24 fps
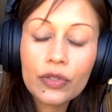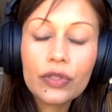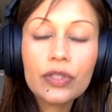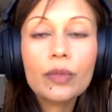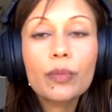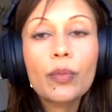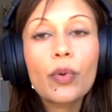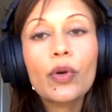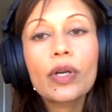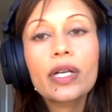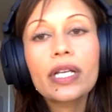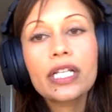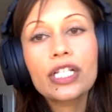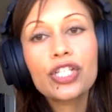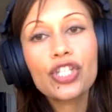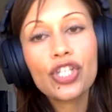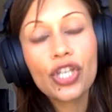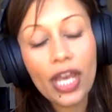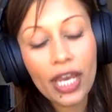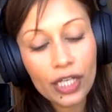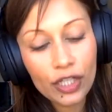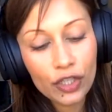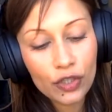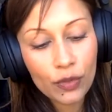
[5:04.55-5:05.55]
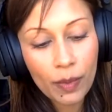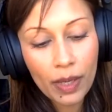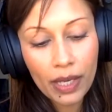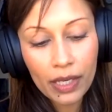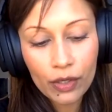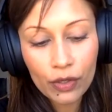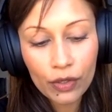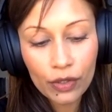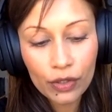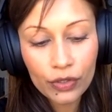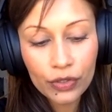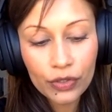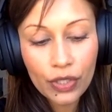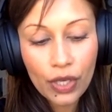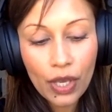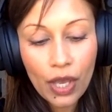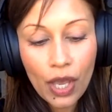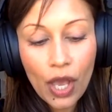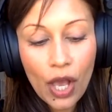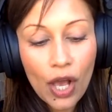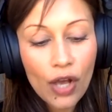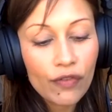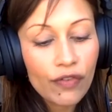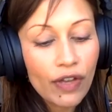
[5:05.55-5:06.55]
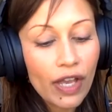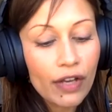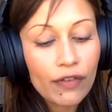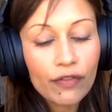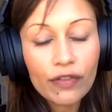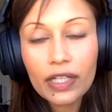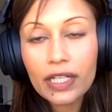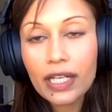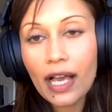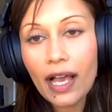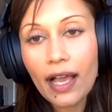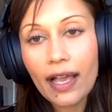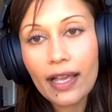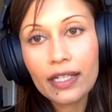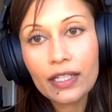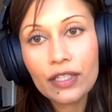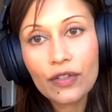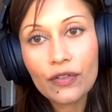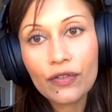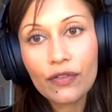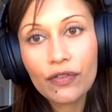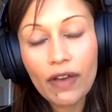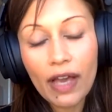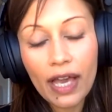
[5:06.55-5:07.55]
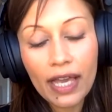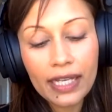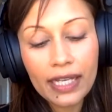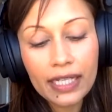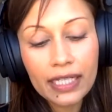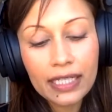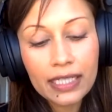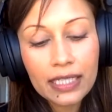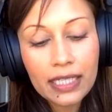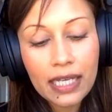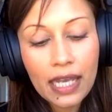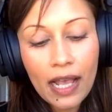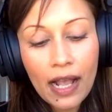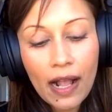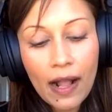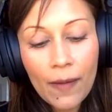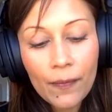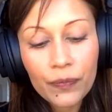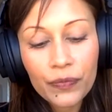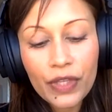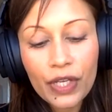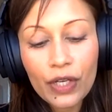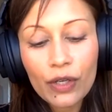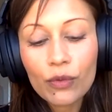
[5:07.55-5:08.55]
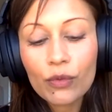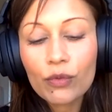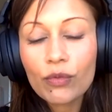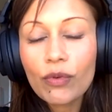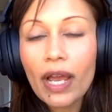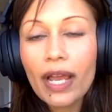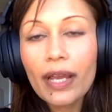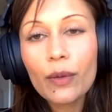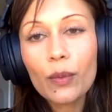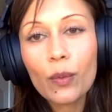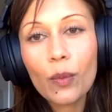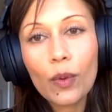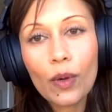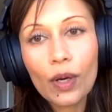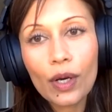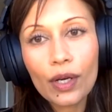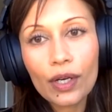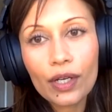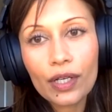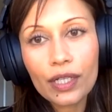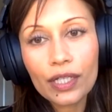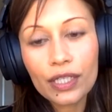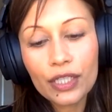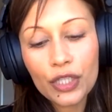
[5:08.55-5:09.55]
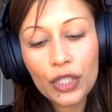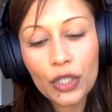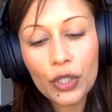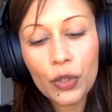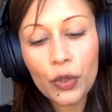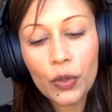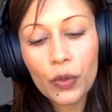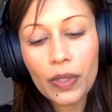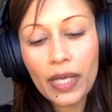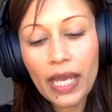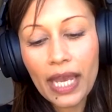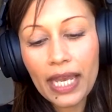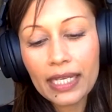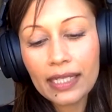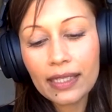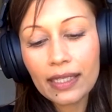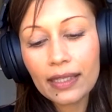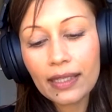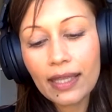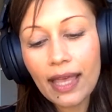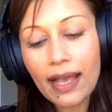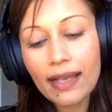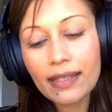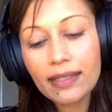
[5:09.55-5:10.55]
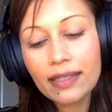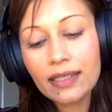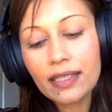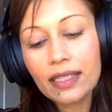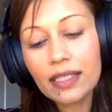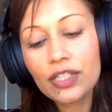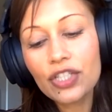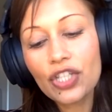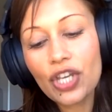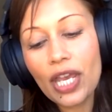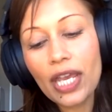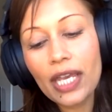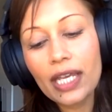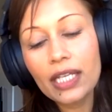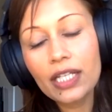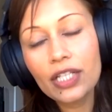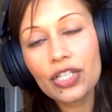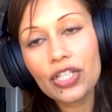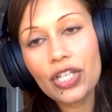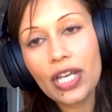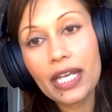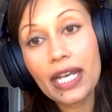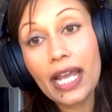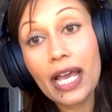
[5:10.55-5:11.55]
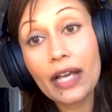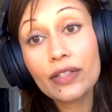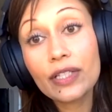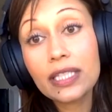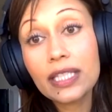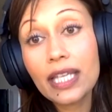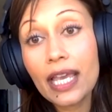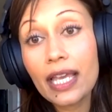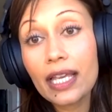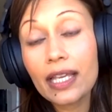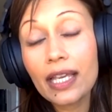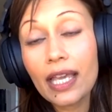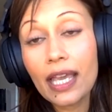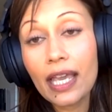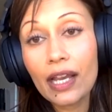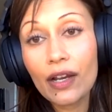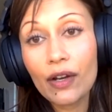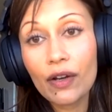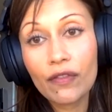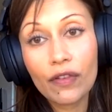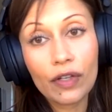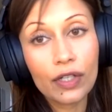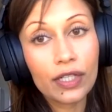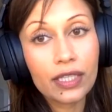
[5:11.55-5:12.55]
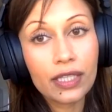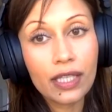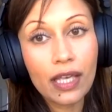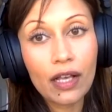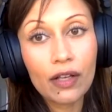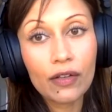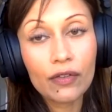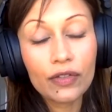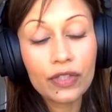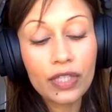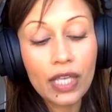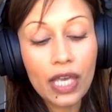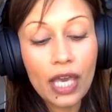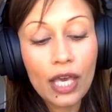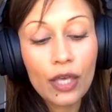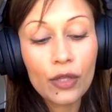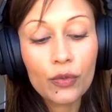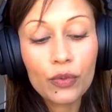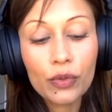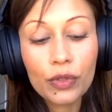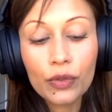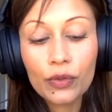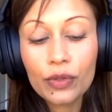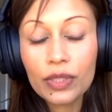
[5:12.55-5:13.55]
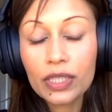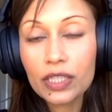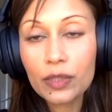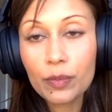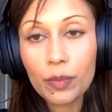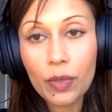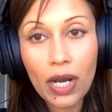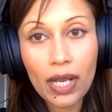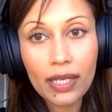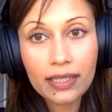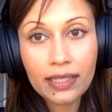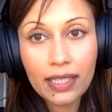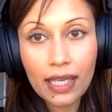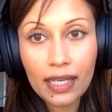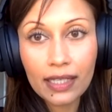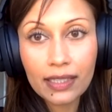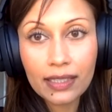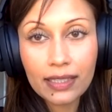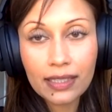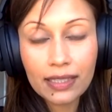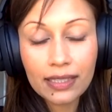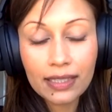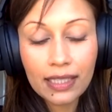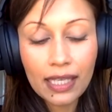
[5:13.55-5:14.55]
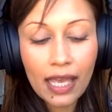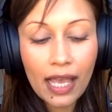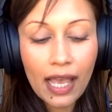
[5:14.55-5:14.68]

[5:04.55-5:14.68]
to supporting changemakers of every kind to find their right work to create lasting change and how to take care of ourselves through this process.